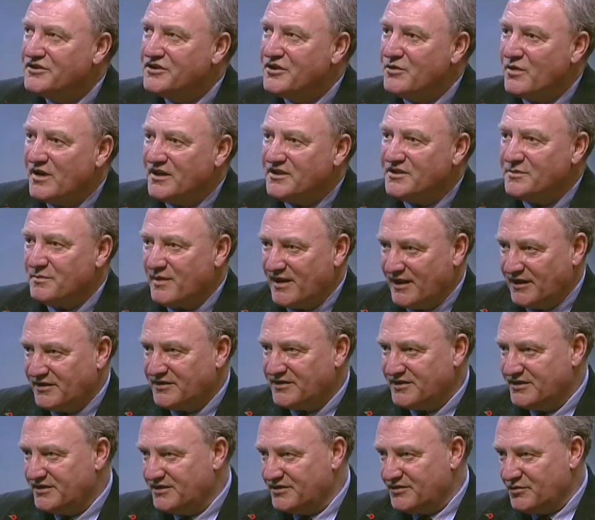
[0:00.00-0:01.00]
2
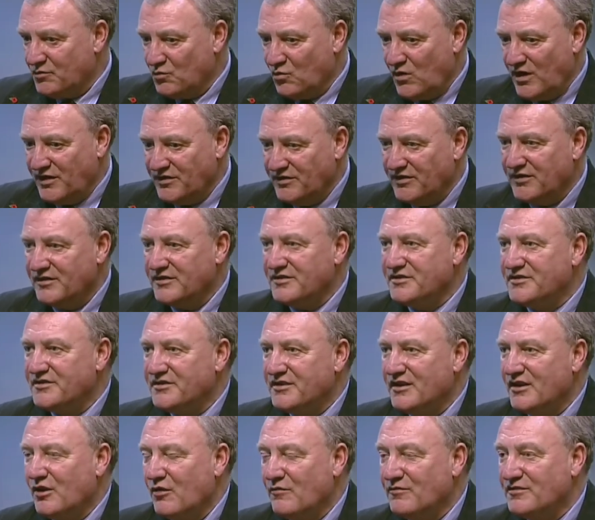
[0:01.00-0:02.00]
aspects. There's
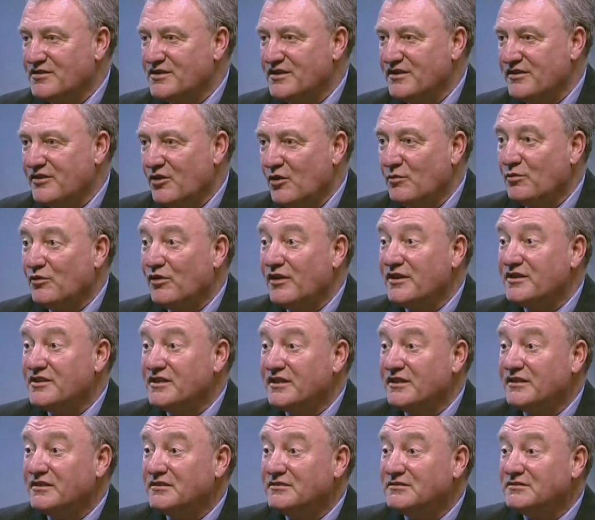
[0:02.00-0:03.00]
obviously the
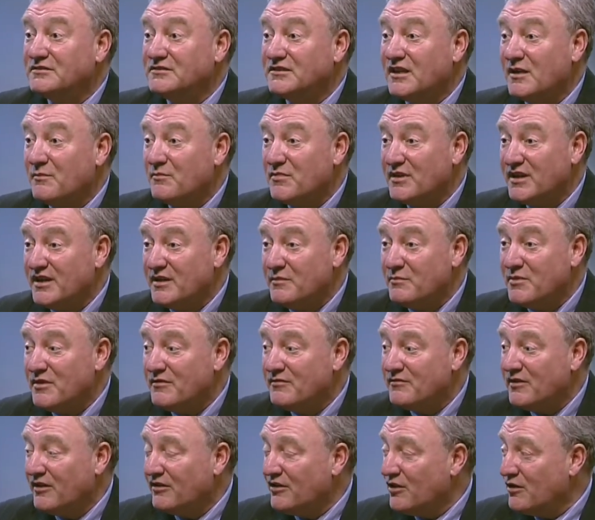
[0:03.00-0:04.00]
operating company, but
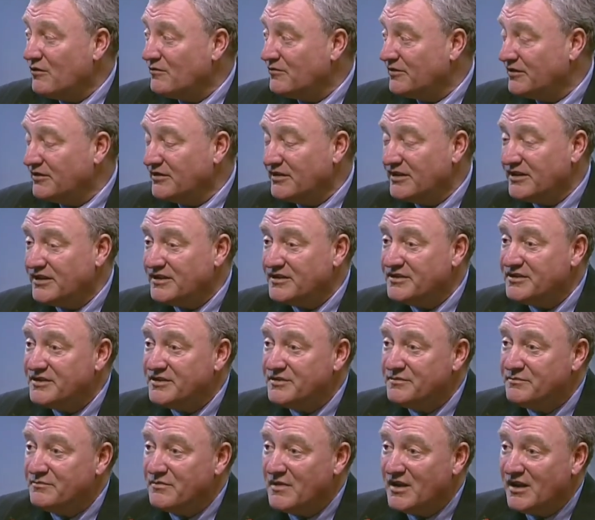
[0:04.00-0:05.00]
very often
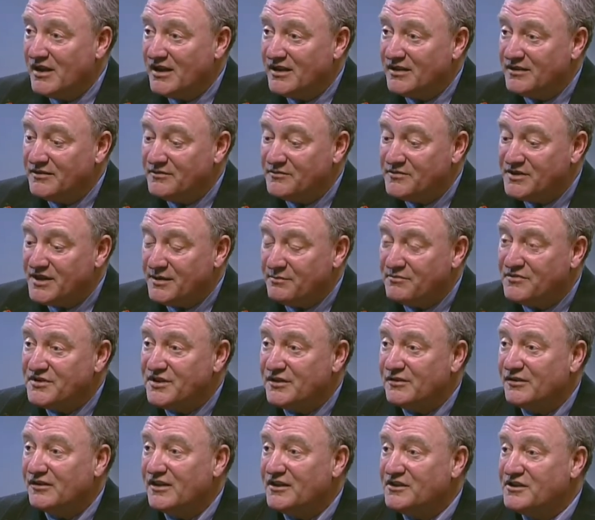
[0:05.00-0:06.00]
these SIPs
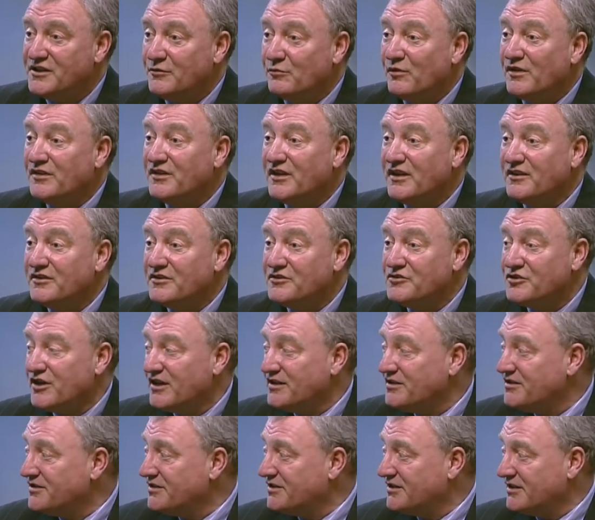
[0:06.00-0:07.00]
are actually written under
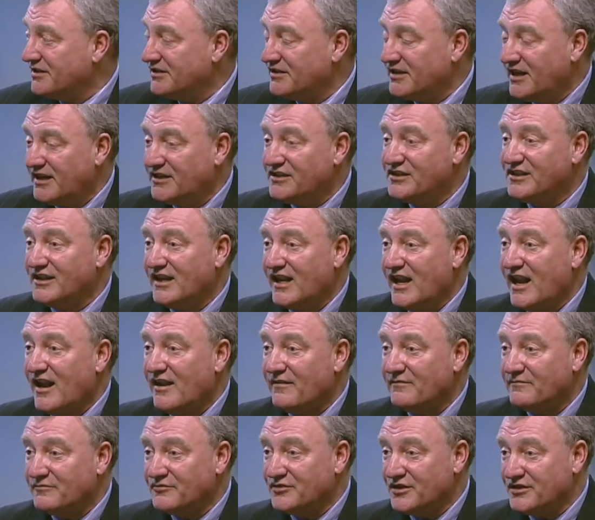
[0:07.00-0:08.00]
trust and actually
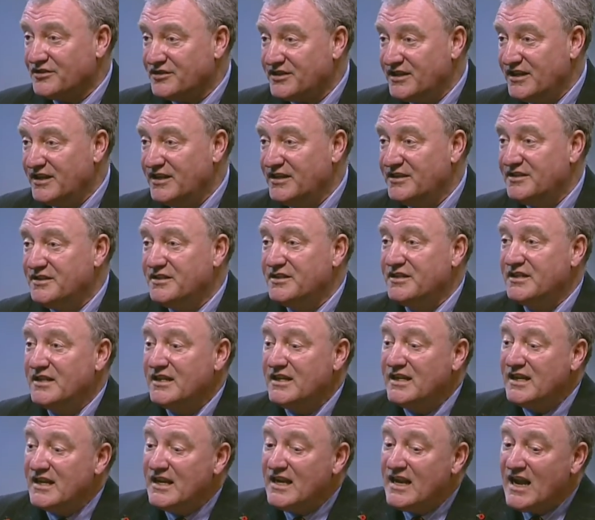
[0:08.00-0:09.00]
have trustees.
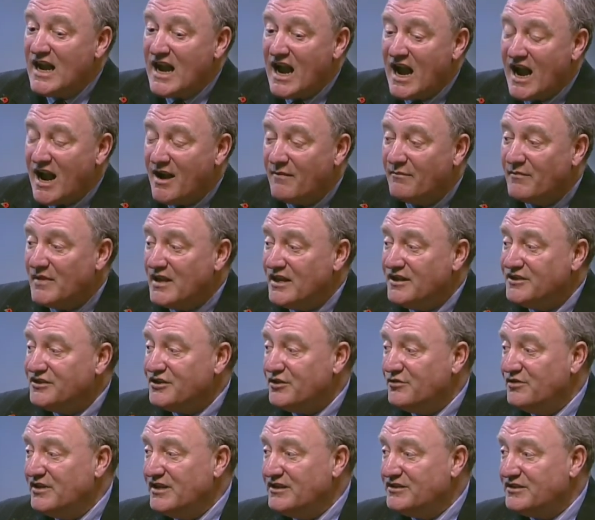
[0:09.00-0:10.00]
So
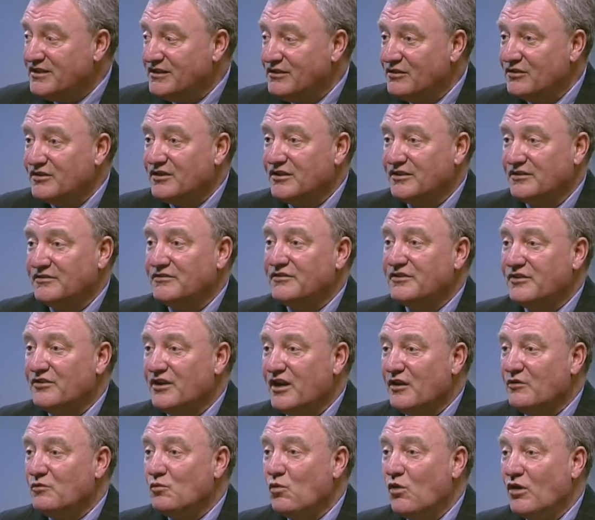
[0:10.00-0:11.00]
you need to look at
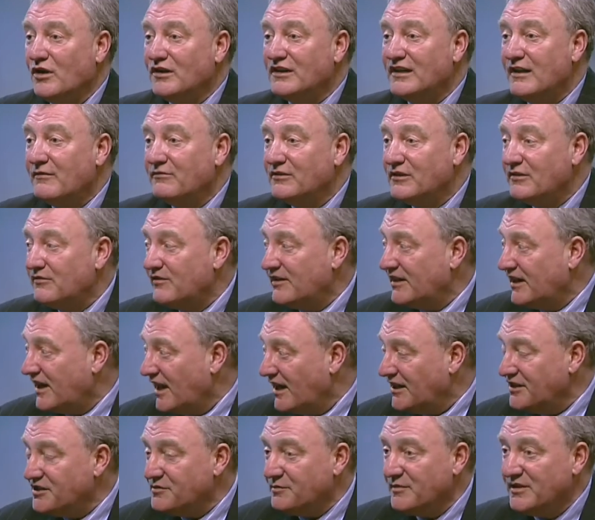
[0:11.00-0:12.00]
what level of
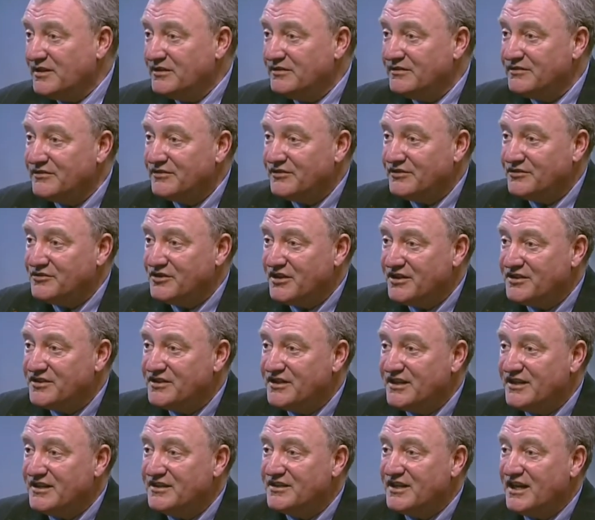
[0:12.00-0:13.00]
engagement the
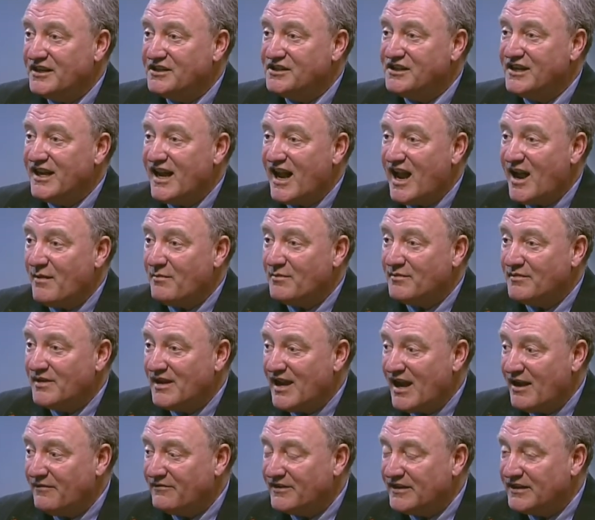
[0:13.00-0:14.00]
trustee is actually
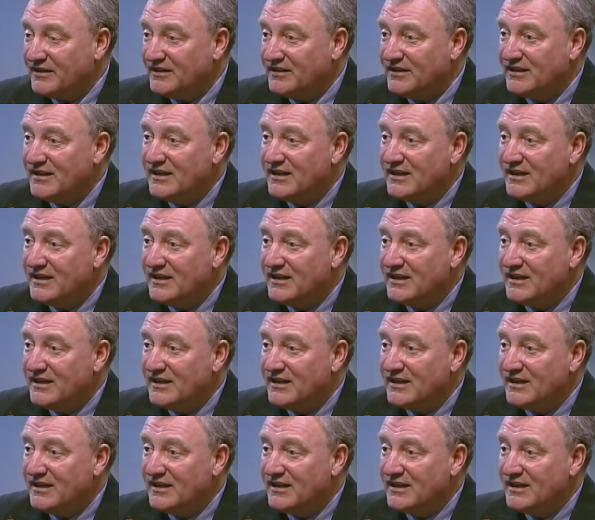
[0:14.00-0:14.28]
having